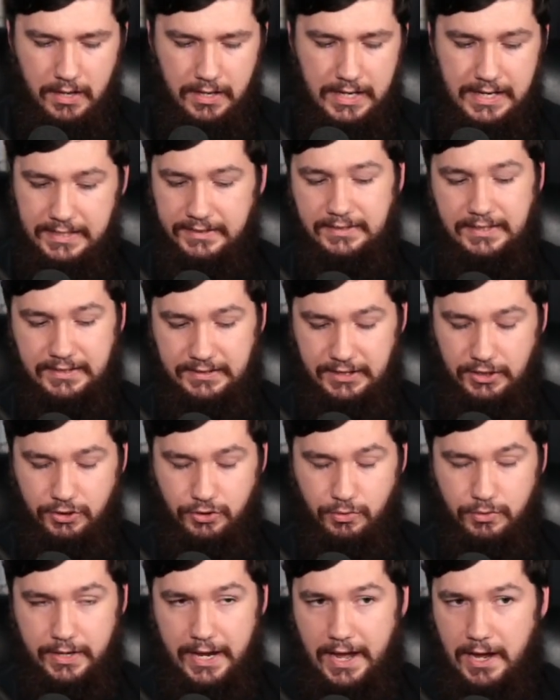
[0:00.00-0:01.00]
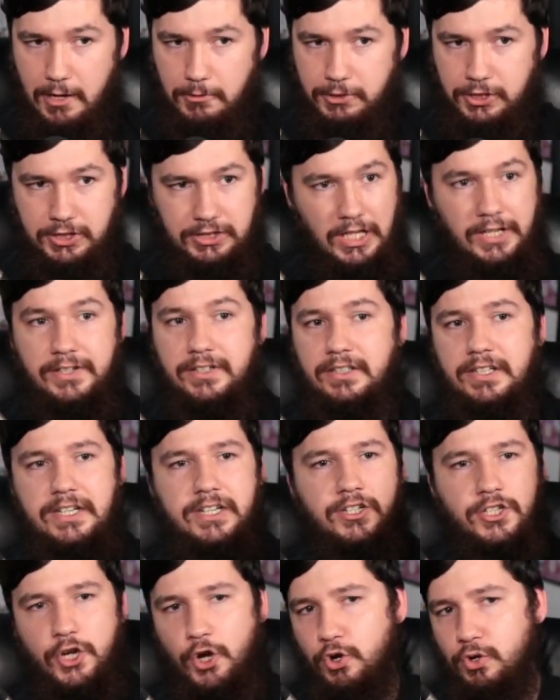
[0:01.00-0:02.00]
Is this issue now suddenly
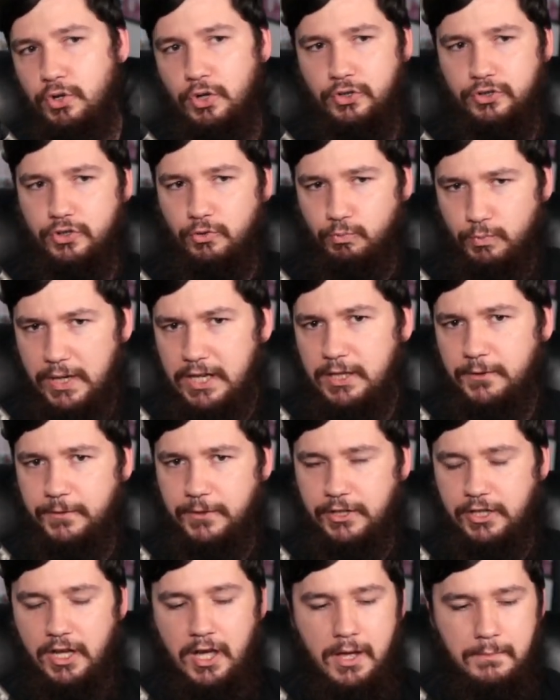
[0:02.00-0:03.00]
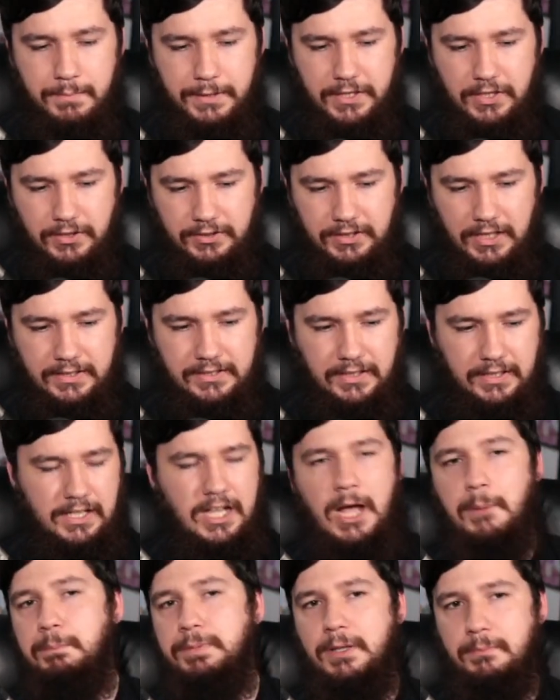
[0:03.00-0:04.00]
no longer relevant because it's a
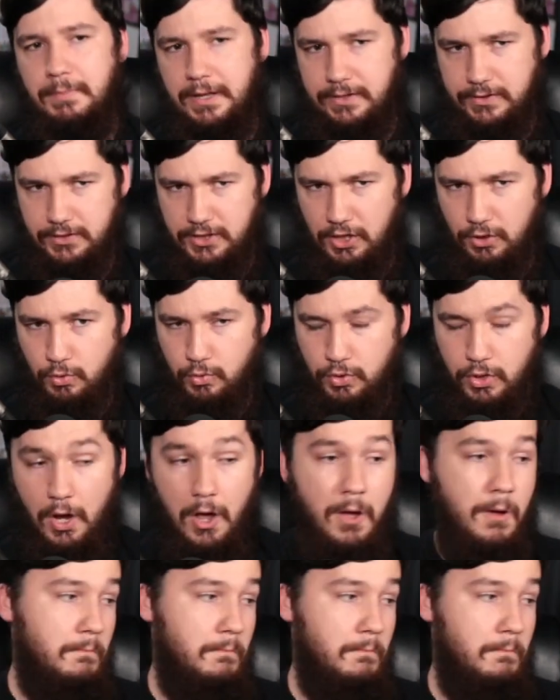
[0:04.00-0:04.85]
couple of months old?